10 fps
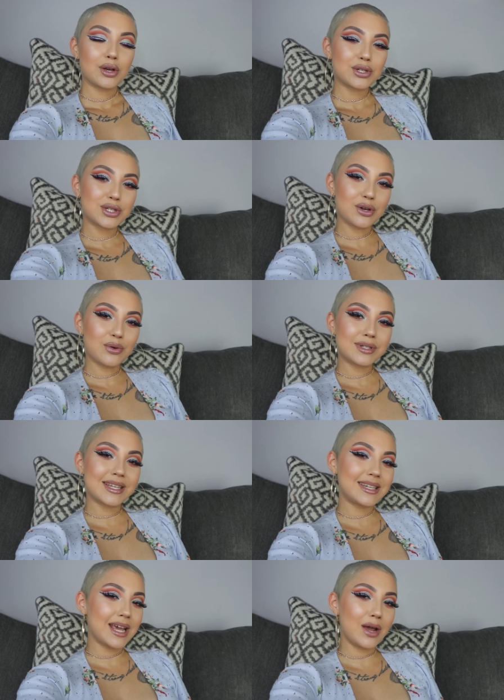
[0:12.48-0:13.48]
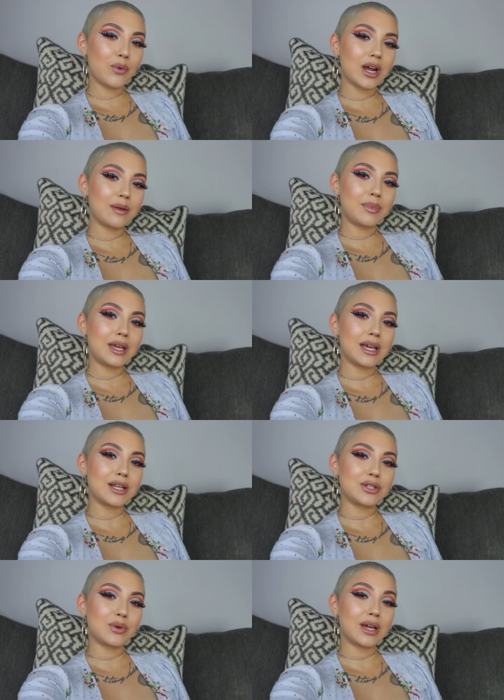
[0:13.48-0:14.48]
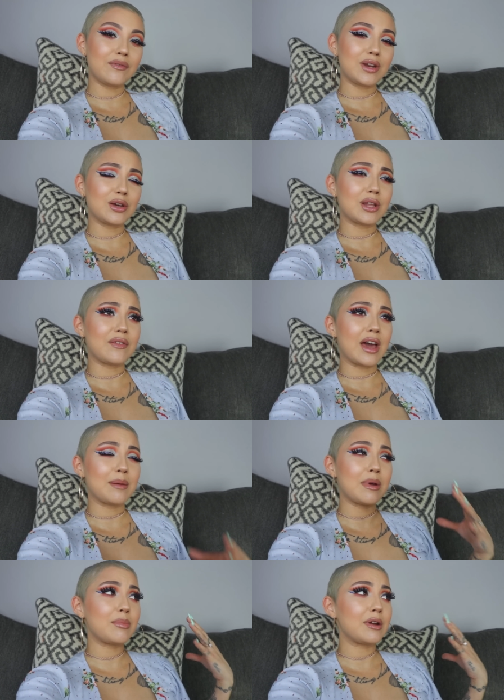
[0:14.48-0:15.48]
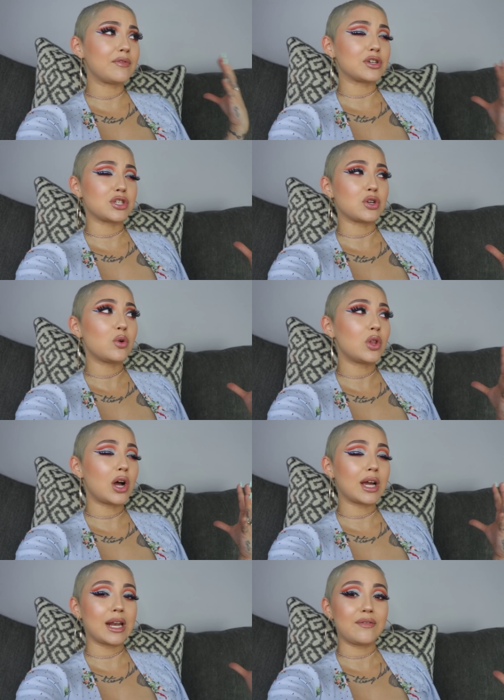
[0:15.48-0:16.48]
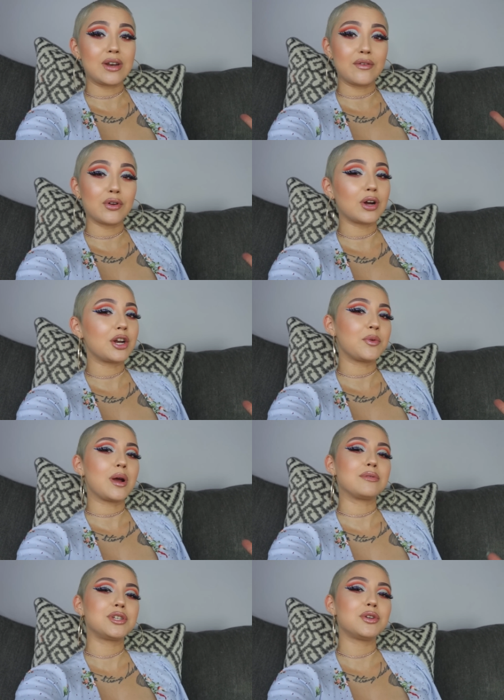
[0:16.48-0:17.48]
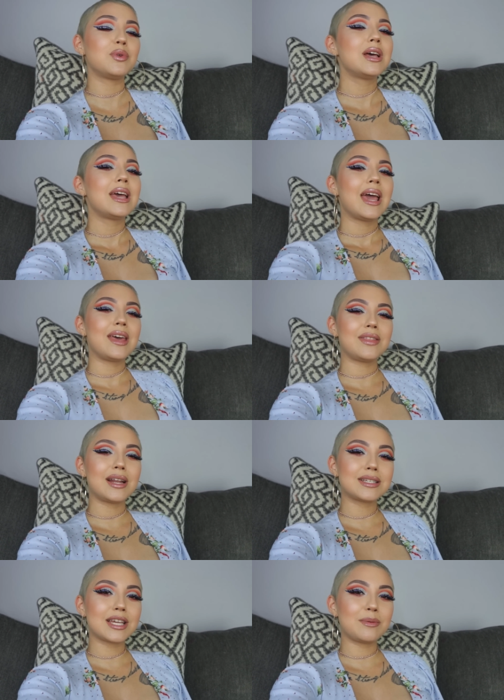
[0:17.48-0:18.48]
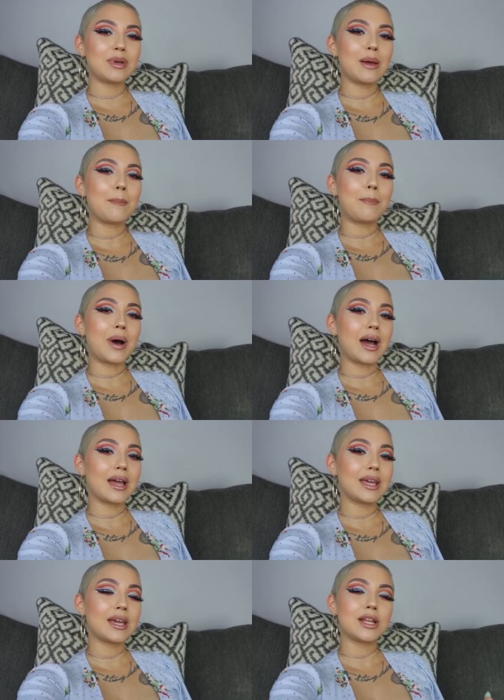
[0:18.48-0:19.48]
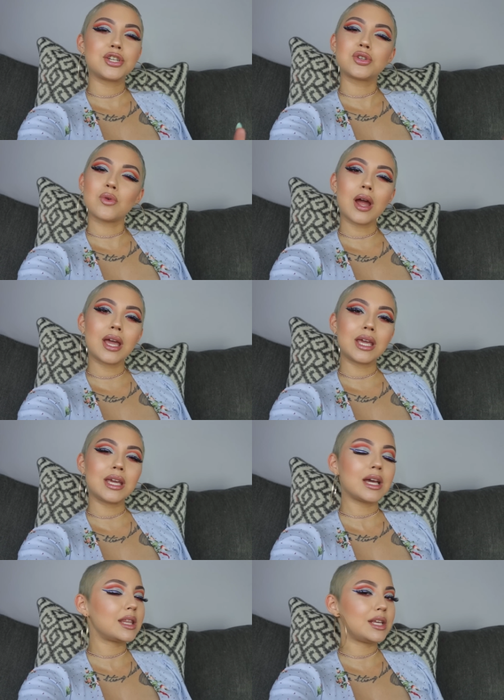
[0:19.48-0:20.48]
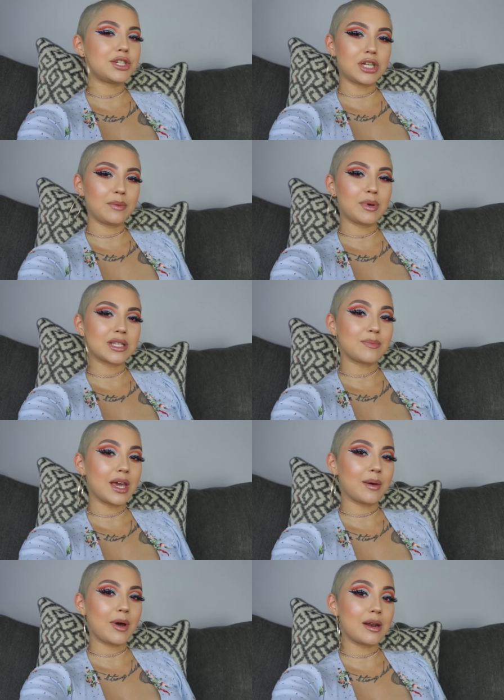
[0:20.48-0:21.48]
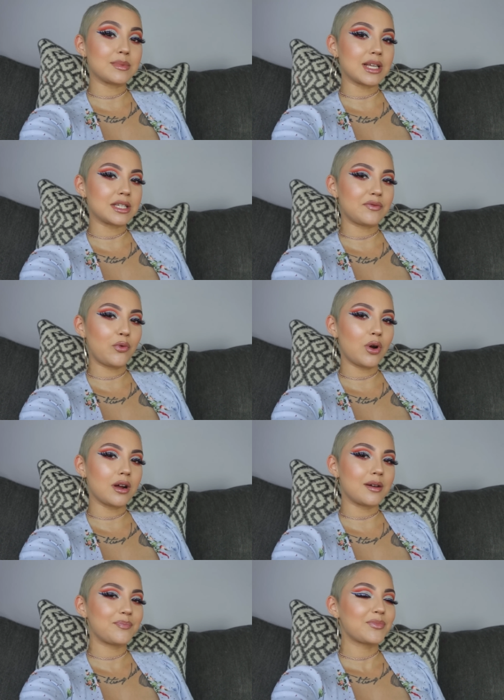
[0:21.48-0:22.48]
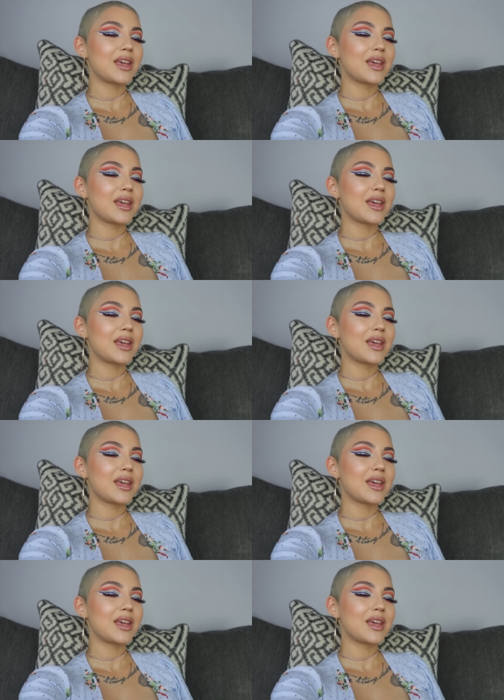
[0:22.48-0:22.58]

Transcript: So today we're going to be doing a video that I've had in my brain for so long and have never gotten around to, and that is going to be buying and trying the cheapest makeup items at Sephora.